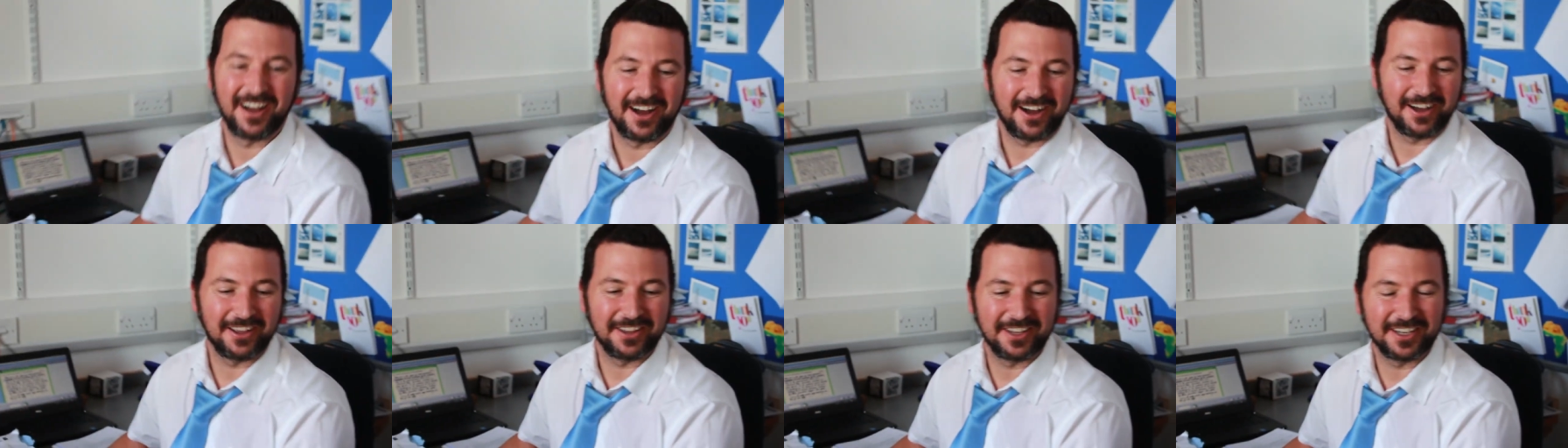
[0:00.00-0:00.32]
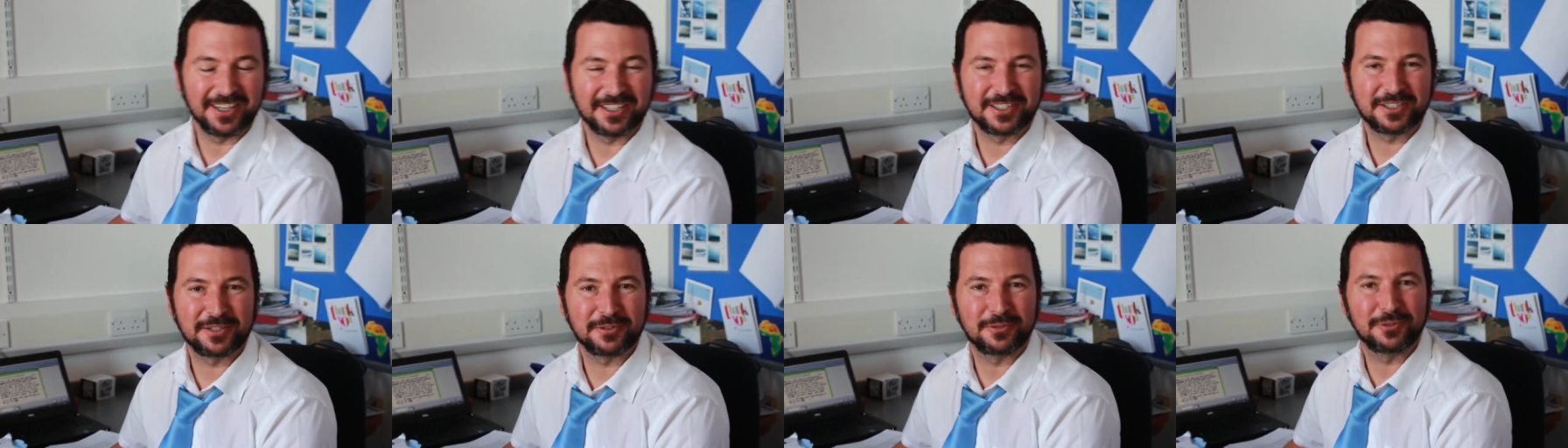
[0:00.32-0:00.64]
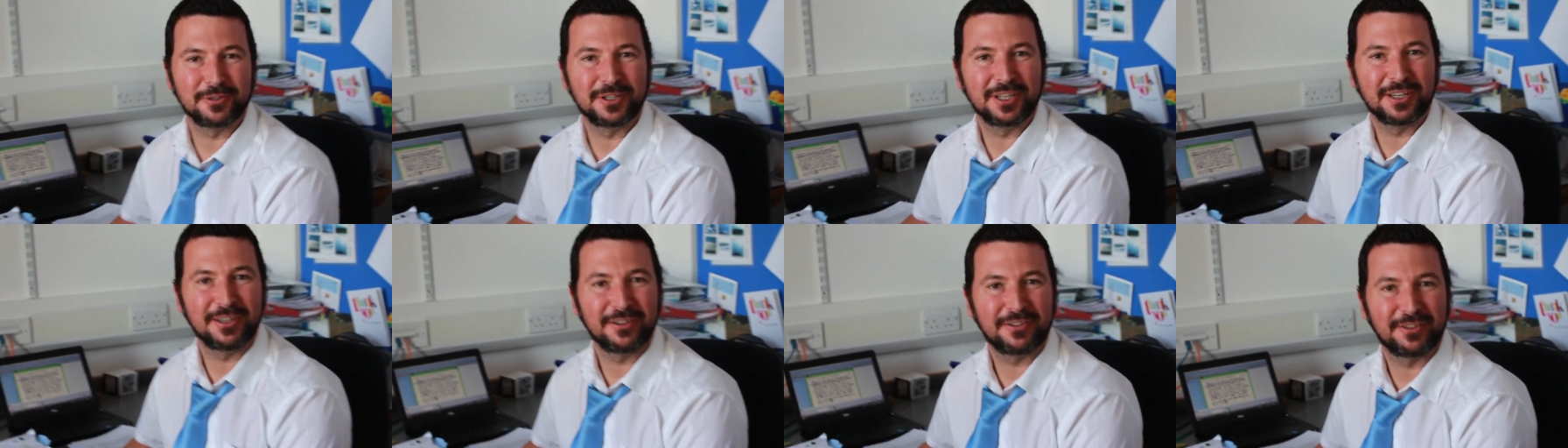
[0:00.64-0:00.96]
Hi there to
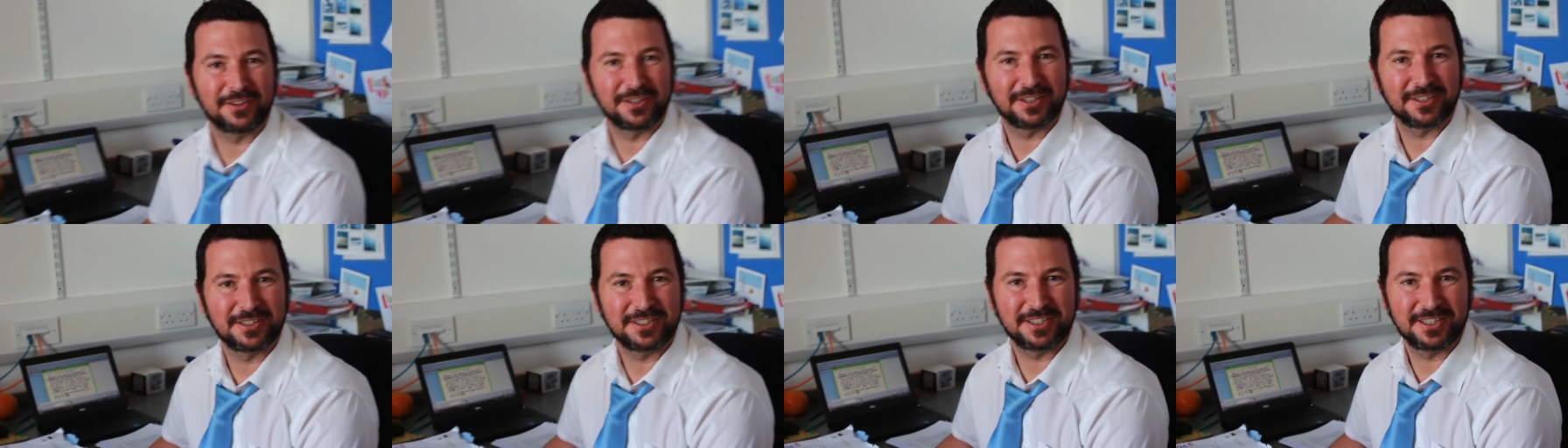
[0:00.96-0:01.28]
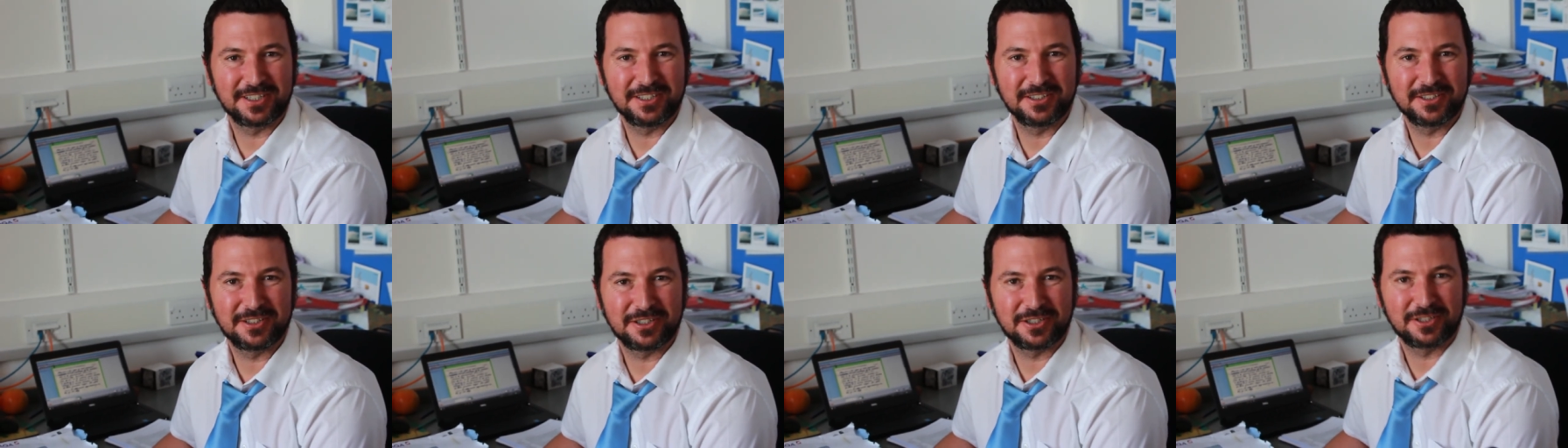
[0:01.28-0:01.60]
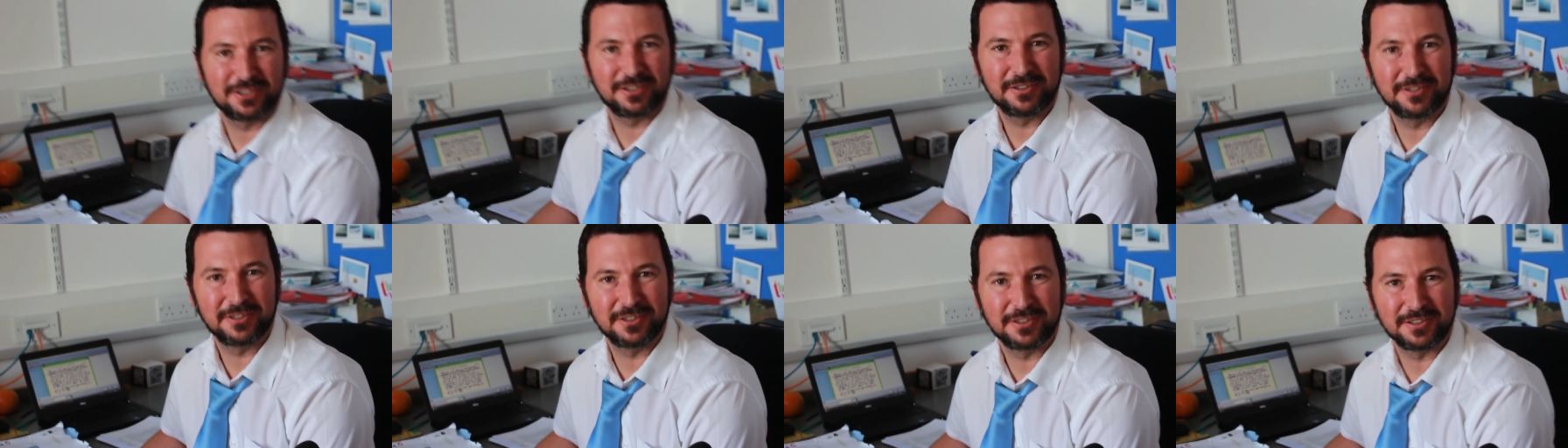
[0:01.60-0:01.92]
all Year 13
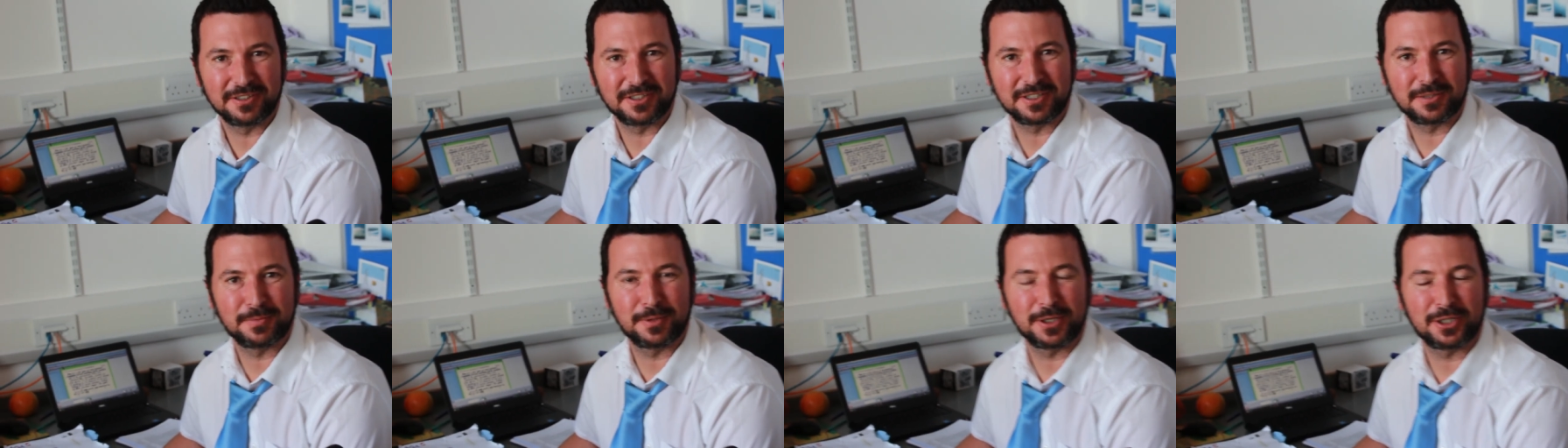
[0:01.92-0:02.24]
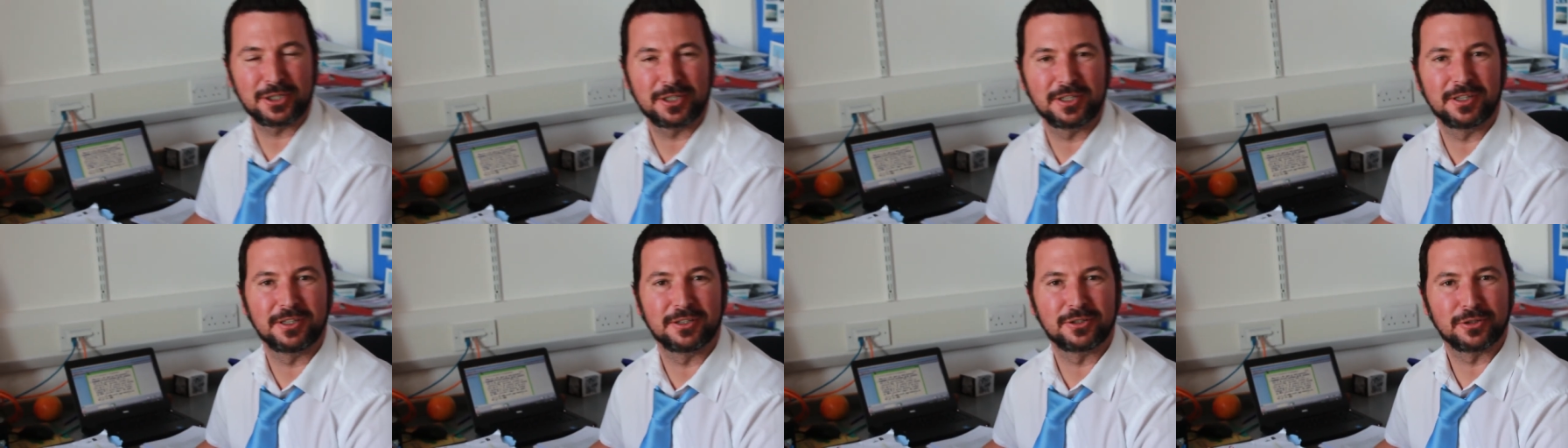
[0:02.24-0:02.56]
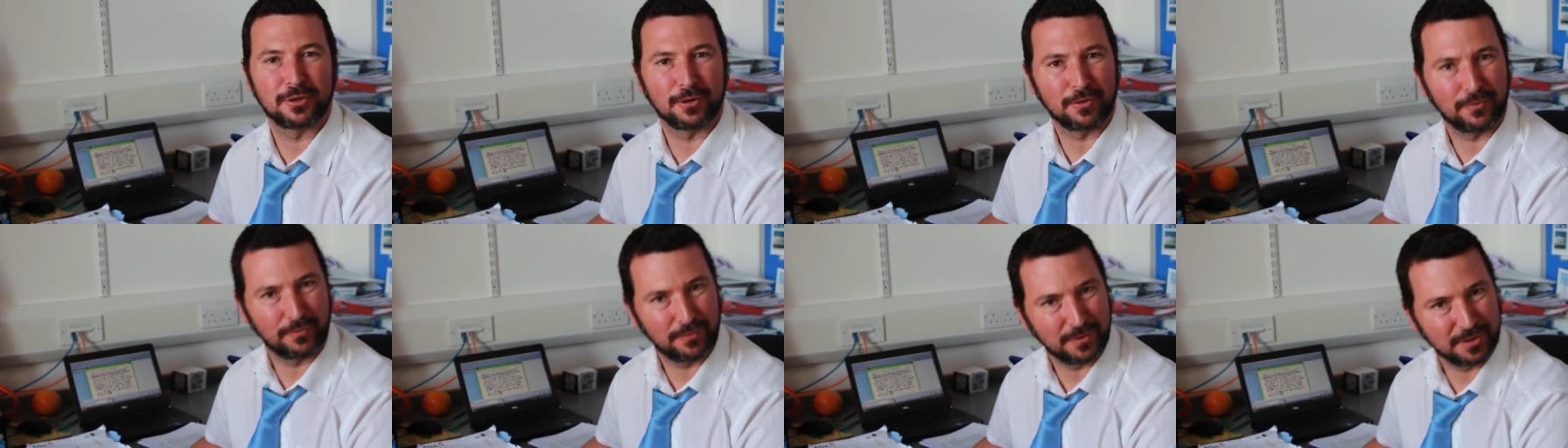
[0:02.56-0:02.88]
students, especially the
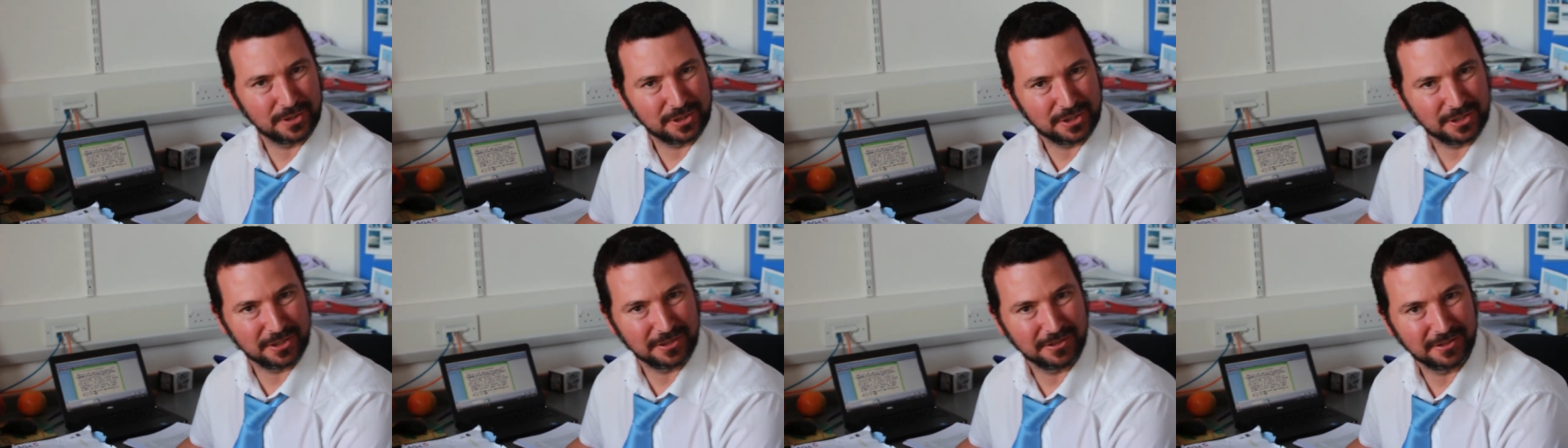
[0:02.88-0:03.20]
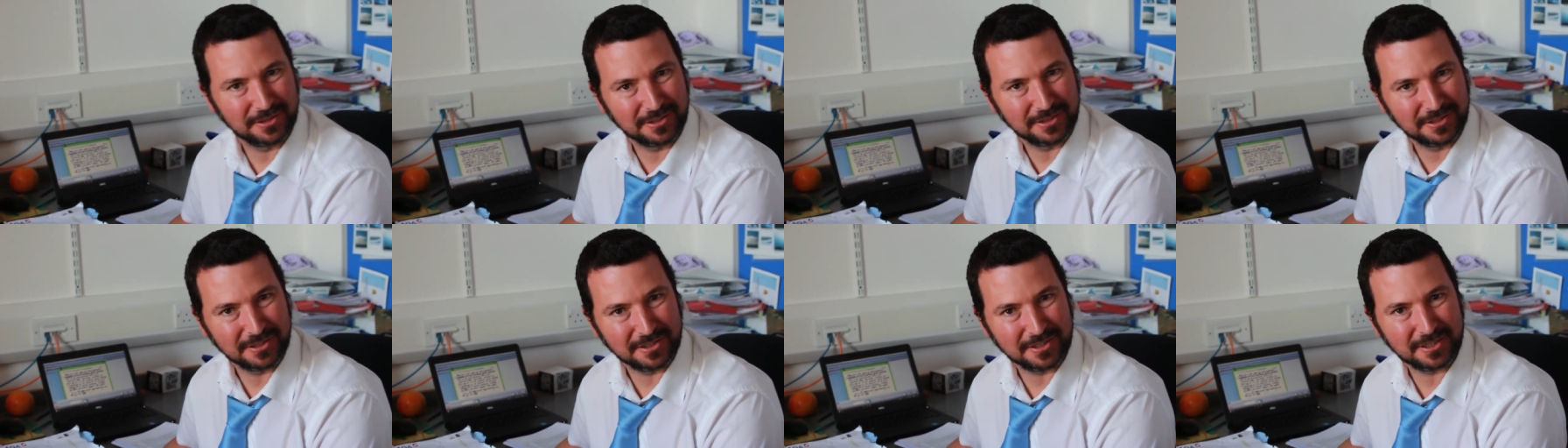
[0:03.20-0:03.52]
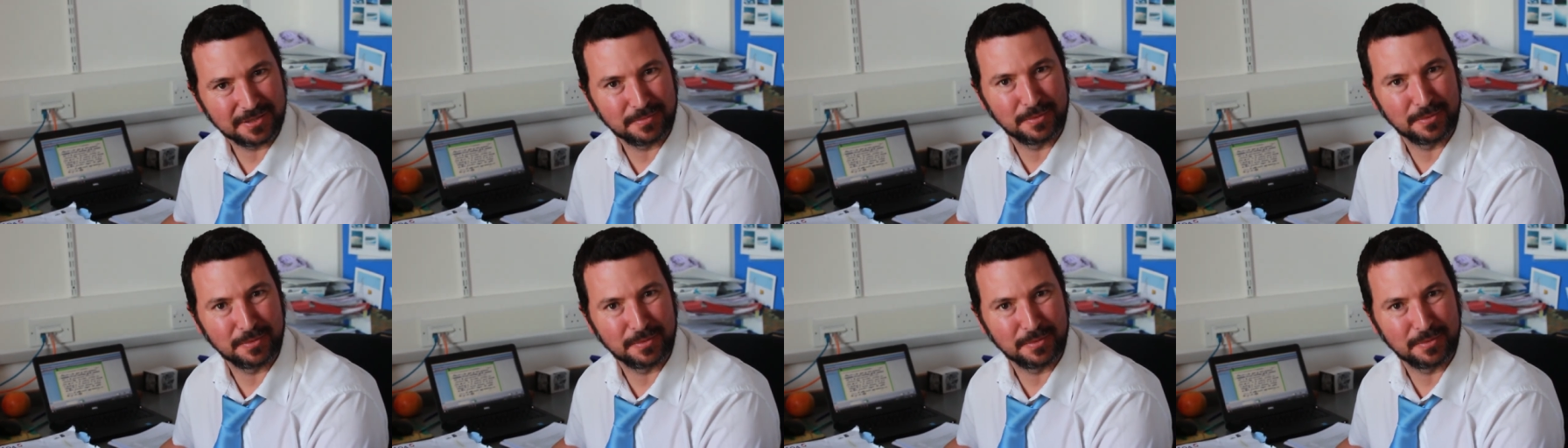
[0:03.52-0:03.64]
Geography students.